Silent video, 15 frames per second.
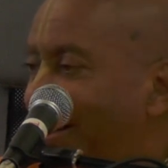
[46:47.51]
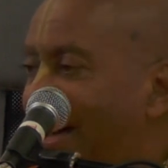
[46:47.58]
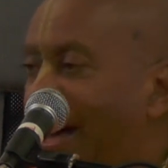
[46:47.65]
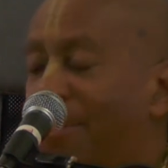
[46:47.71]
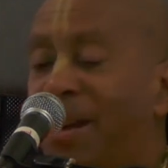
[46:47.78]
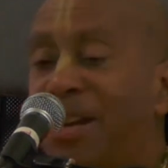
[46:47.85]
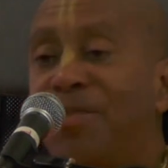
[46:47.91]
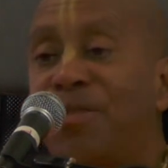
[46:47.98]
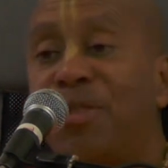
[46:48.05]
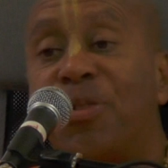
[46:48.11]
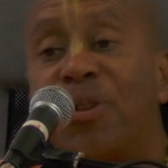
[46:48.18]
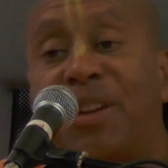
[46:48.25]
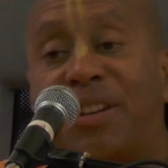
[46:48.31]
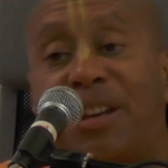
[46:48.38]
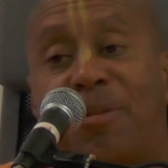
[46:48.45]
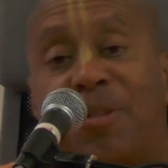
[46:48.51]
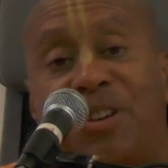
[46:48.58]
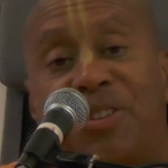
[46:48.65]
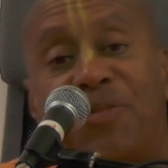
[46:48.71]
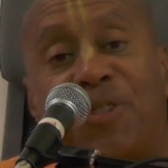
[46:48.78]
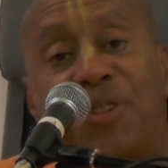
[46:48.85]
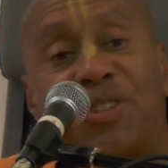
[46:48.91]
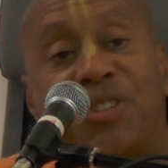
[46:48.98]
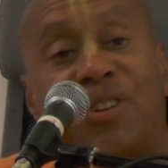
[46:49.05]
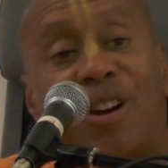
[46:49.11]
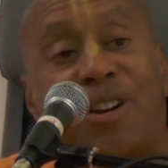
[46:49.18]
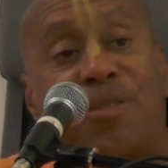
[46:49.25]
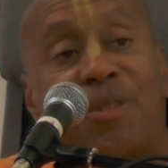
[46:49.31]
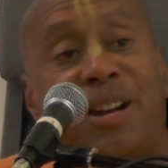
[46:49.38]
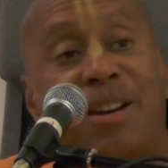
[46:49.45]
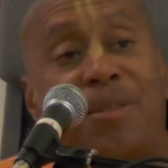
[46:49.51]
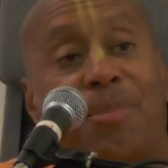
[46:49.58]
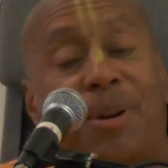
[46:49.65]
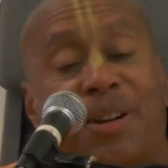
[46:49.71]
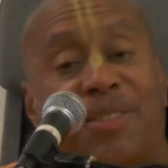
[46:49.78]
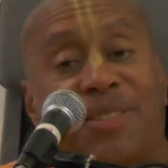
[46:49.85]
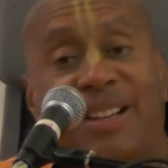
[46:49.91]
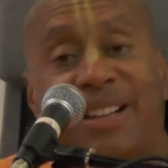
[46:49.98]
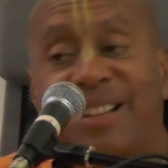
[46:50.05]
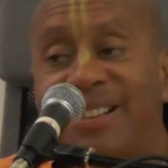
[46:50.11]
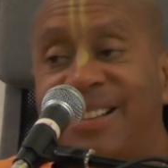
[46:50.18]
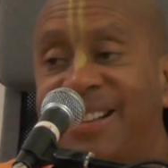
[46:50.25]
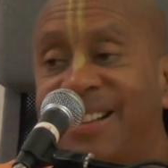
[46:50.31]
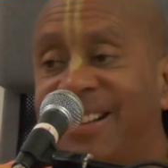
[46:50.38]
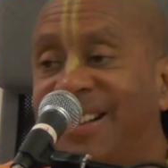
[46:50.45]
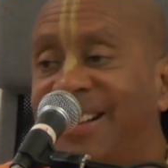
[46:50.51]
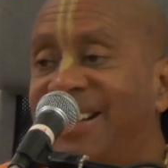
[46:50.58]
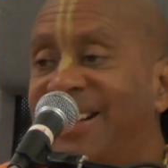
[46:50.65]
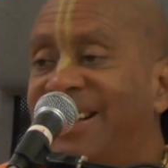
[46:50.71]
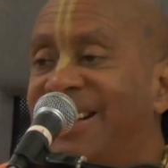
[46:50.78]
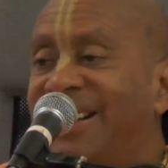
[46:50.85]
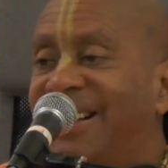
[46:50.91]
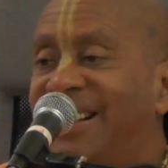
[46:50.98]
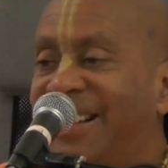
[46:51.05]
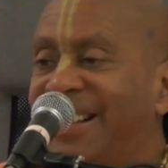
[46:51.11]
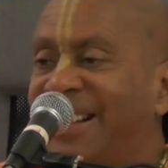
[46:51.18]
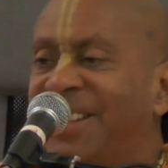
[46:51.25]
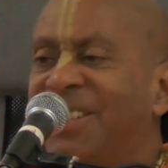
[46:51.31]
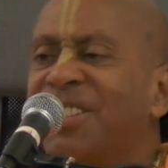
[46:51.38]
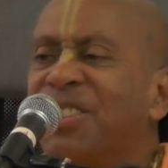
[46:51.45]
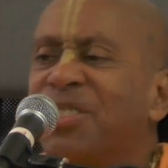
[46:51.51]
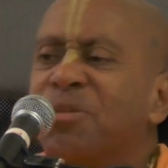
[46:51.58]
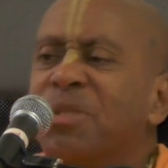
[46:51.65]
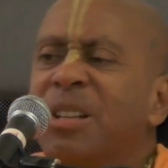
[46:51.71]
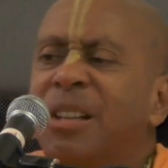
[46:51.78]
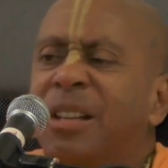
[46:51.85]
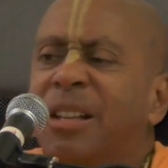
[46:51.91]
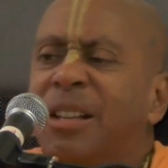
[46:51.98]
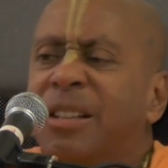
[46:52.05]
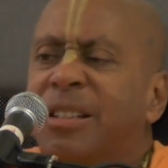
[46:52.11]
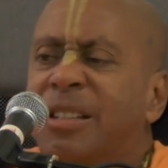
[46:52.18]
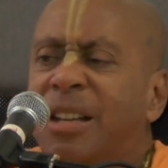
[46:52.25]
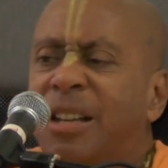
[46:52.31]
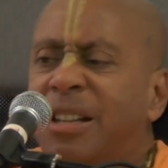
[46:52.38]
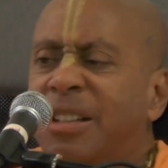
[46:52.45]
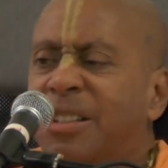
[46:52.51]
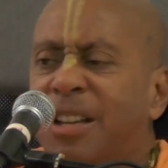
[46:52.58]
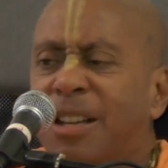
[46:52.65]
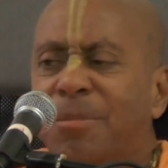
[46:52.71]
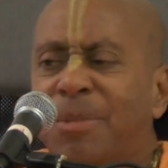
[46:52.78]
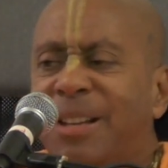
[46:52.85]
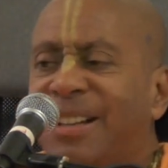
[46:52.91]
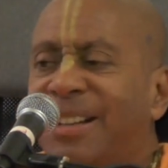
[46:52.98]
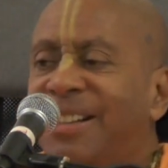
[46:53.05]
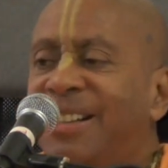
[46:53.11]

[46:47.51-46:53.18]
How many of you thought that when you first started reading Bhagavad Gita? Yeah, this is really intense, I mean.